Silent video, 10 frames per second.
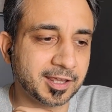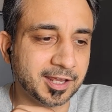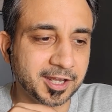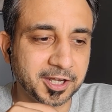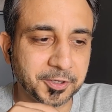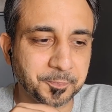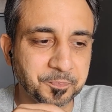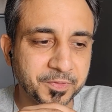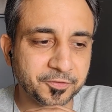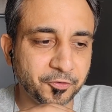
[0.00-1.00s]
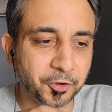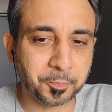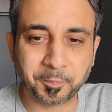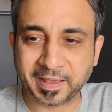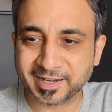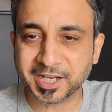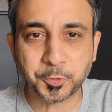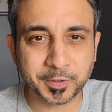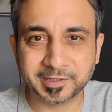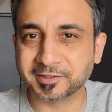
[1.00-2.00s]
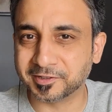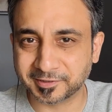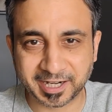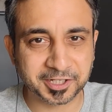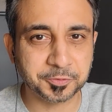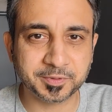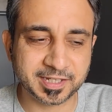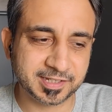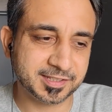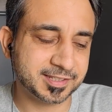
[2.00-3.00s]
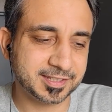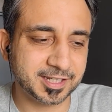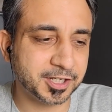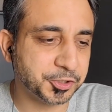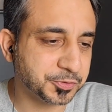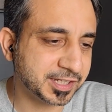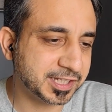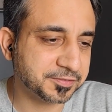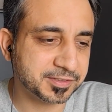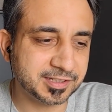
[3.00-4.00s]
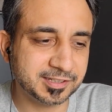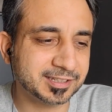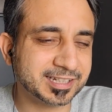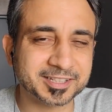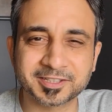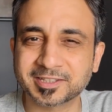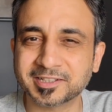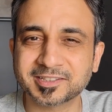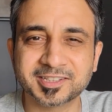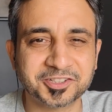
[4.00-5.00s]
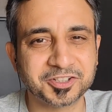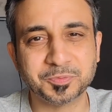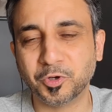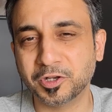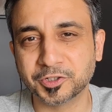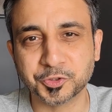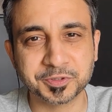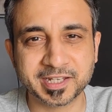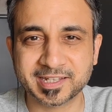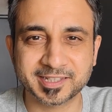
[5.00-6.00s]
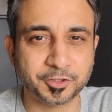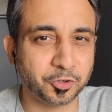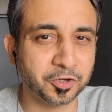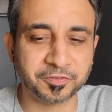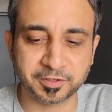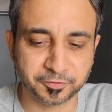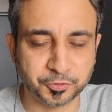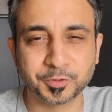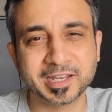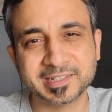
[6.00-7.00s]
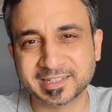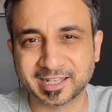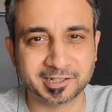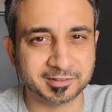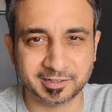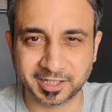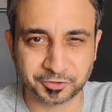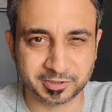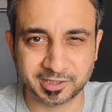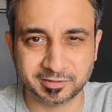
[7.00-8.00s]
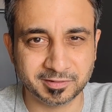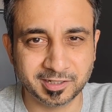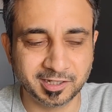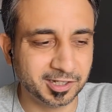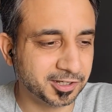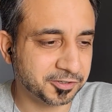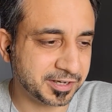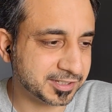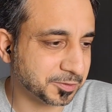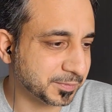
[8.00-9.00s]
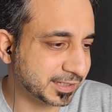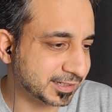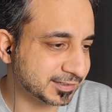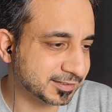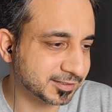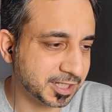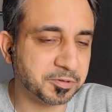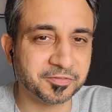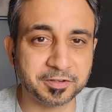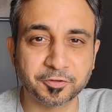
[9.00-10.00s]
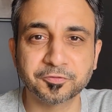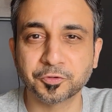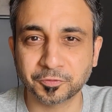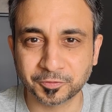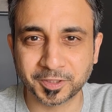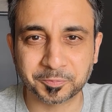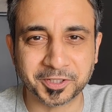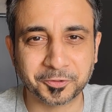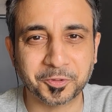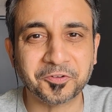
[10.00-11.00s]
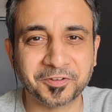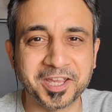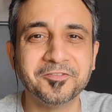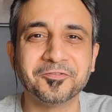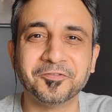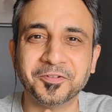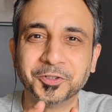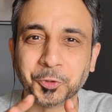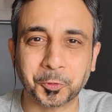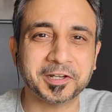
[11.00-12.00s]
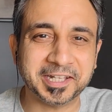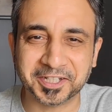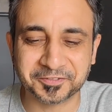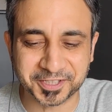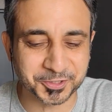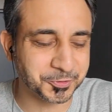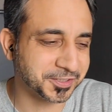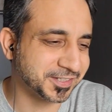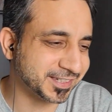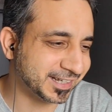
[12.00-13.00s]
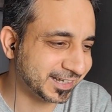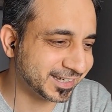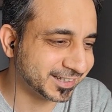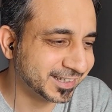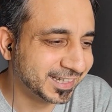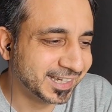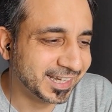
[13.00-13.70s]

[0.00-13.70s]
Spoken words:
For pairing with random things using NFC, that's such a small use case that all 5 of you guys can actually try something else. I mean, I'm talking about 5 total NFC users in India